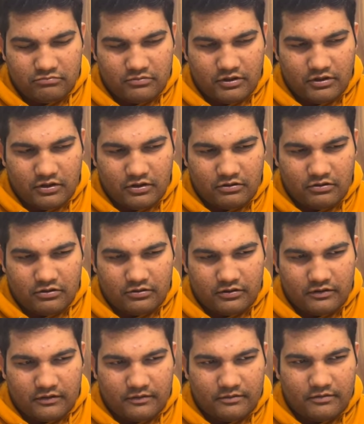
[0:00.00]
you
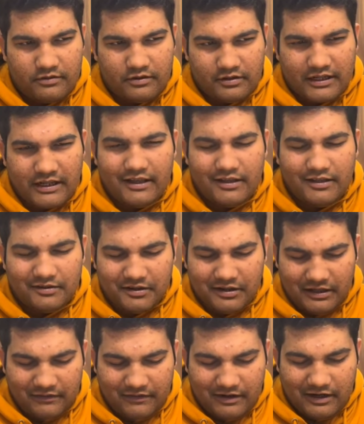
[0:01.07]
know
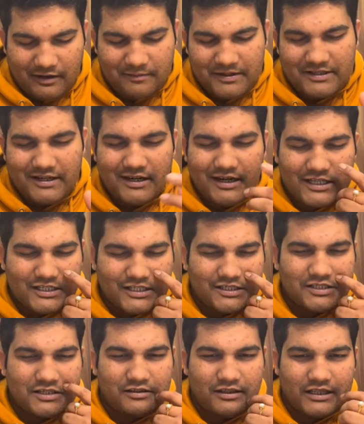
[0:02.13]
even 10%
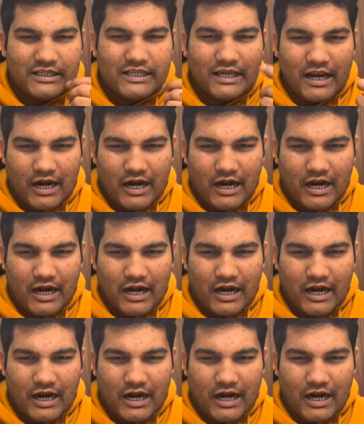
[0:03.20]
less than their